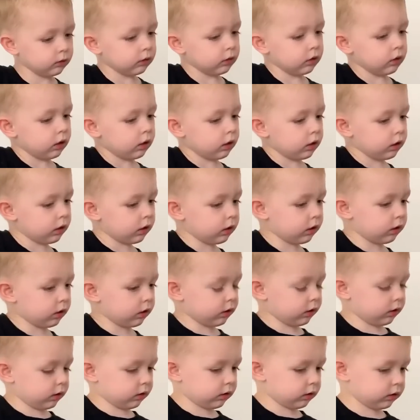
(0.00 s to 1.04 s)

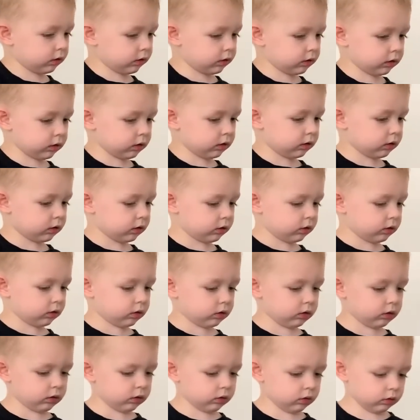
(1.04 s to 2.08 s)

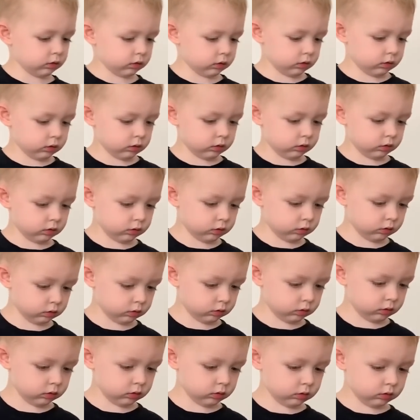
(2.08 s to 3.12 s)

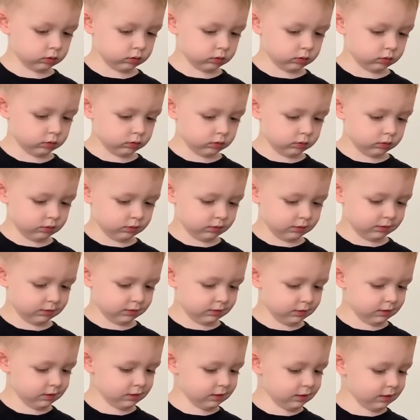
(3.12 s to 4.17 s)

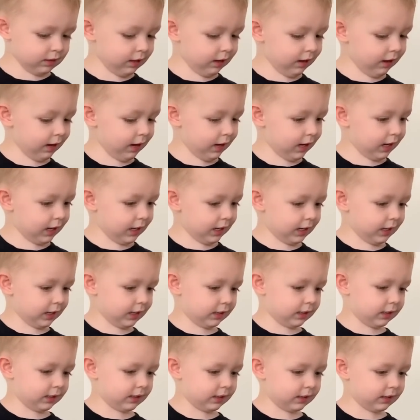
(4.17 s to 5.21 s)

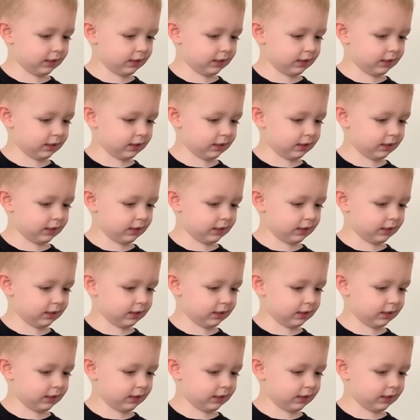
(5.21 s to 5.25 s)
This person isn't speaking.